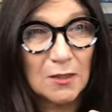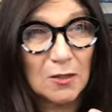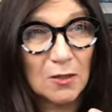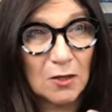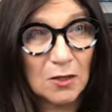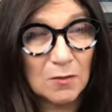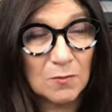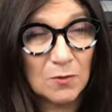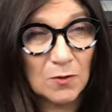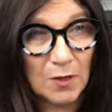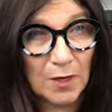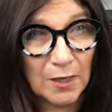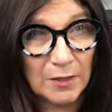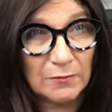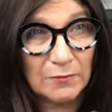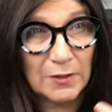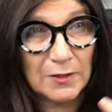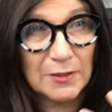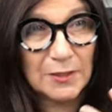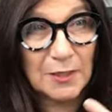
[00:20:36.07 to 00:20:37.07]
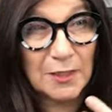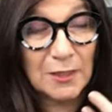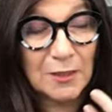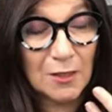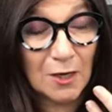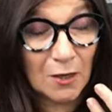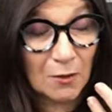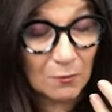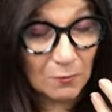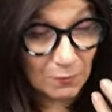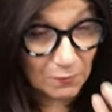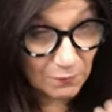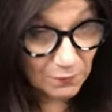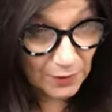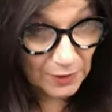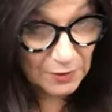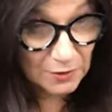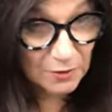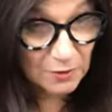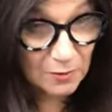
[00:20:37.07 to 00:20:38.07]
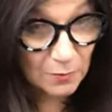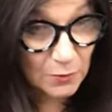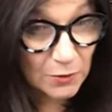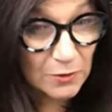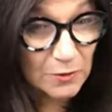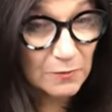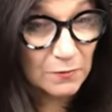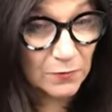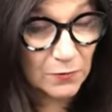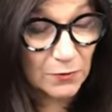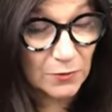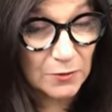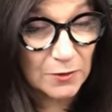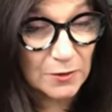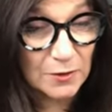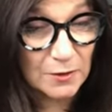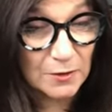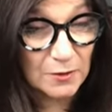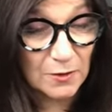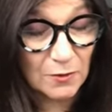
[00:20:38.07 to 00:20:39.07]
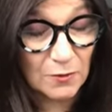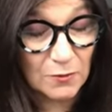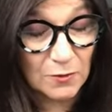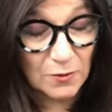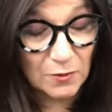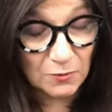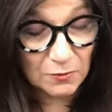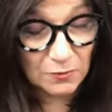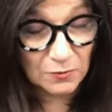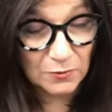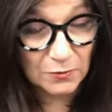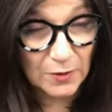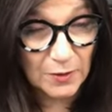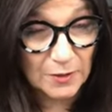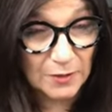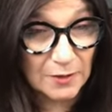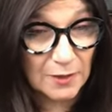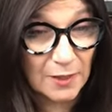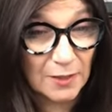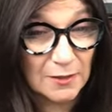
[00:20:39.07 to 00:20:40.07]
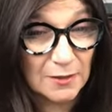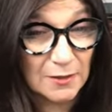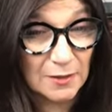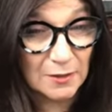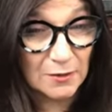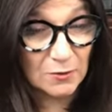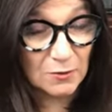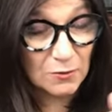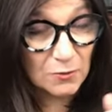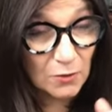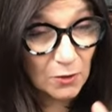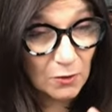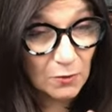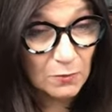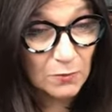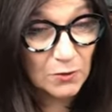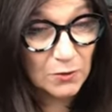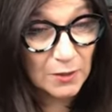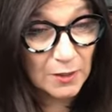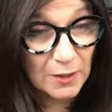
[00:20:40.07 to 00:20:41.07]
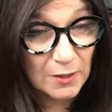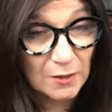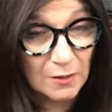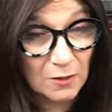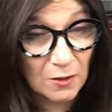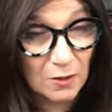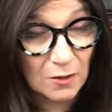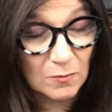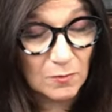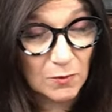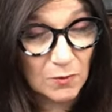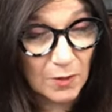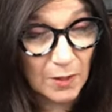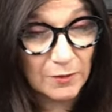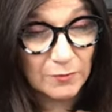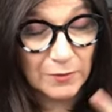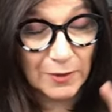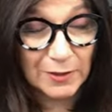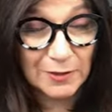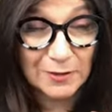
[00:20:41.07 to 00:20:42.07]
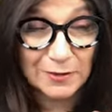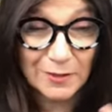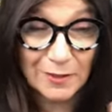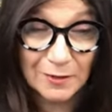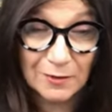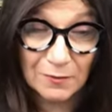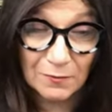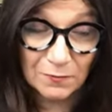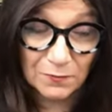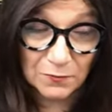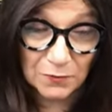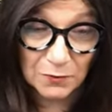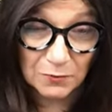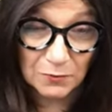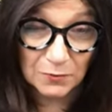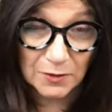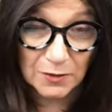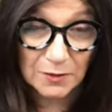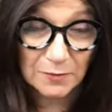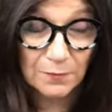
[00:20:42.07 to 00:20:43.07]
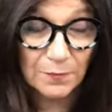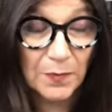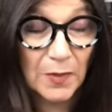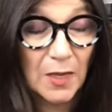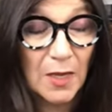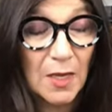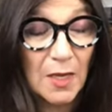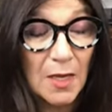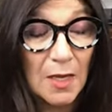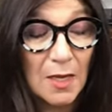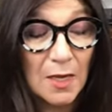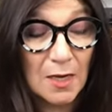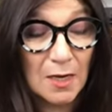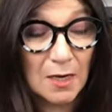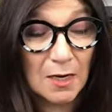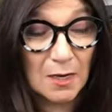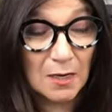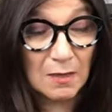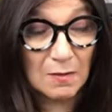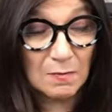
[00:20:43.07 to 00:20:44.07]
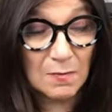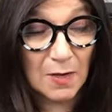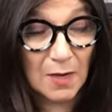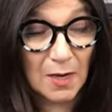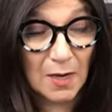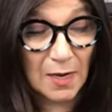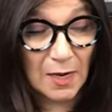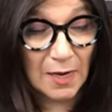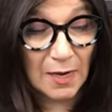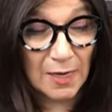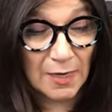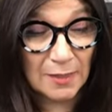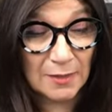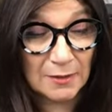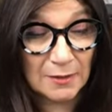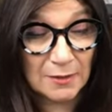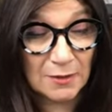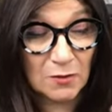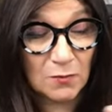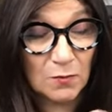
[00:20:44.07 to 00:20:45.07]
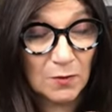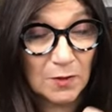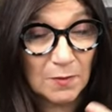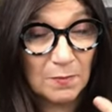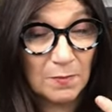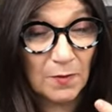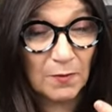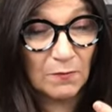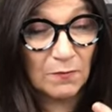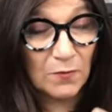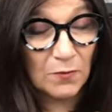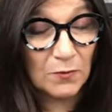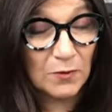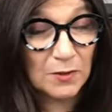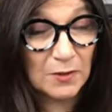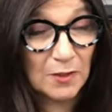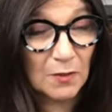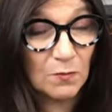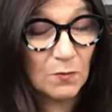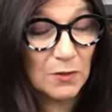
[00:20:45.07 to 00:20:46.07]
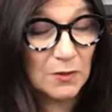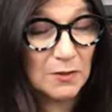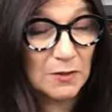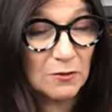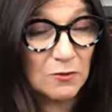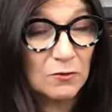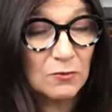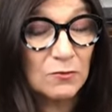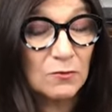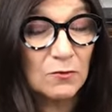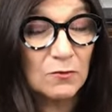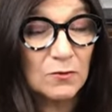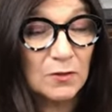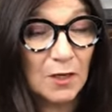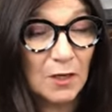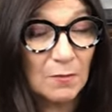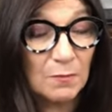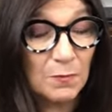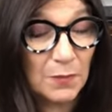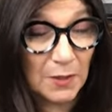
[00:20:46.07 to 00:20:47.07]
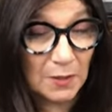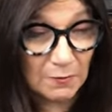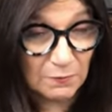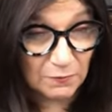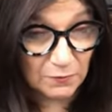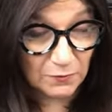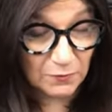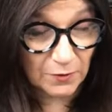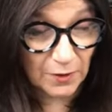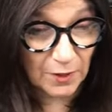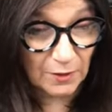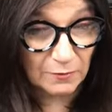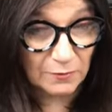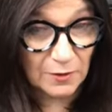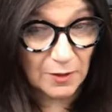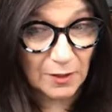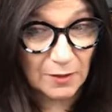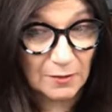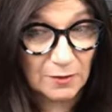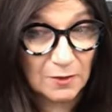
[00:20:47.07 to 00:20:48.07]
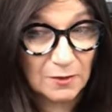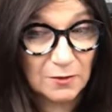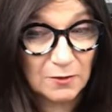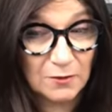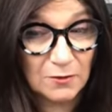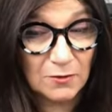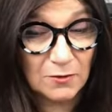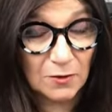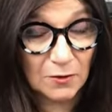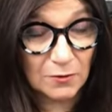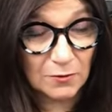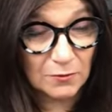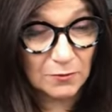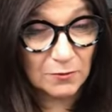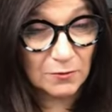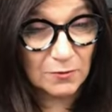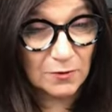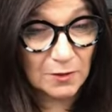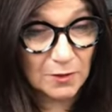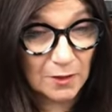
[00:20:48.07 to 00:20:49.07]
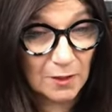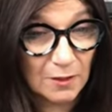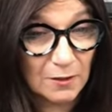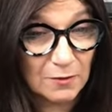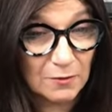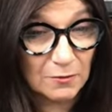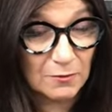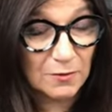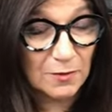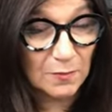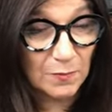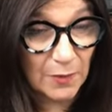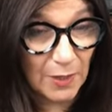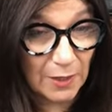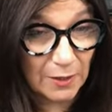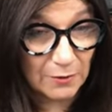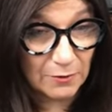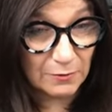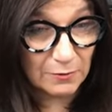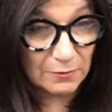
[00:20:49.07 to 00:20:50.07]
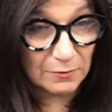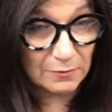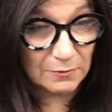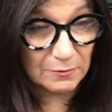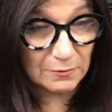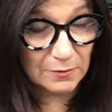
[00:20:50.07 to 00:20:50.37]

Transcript: carbohydrates in our vegetables first. They're nutrient dense and lower in carbohydrates than the fruits. Um, and you want to focus on ones that are grown above ground, and the darker the color, the better.